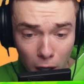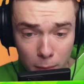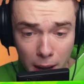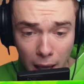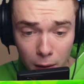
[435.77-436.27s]

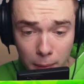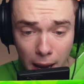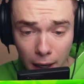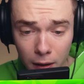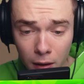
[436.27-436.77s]
watermelon,
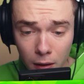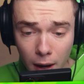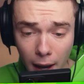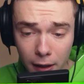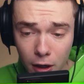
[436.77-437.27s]
man.
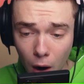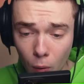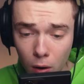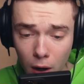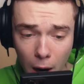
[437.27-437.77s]
Hey,
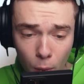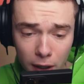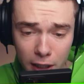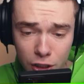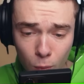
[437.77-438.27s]
yo, I want
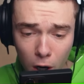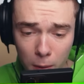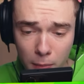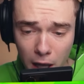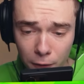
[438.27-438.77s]
to get some
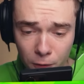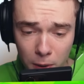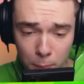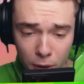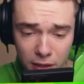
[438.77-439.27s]
watermelon for
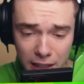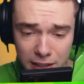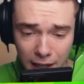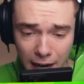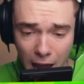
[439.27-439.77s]
me, but that's
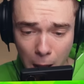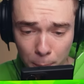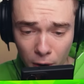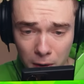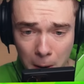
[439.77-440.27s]
not gonna
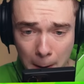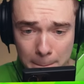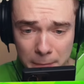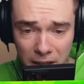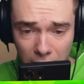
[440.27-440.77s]
happen
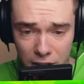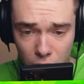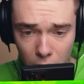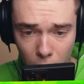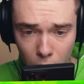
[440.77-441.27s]
because,
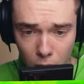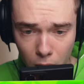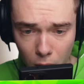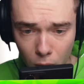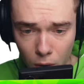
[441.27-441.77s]
oh,
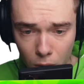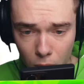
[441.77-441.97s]
oh,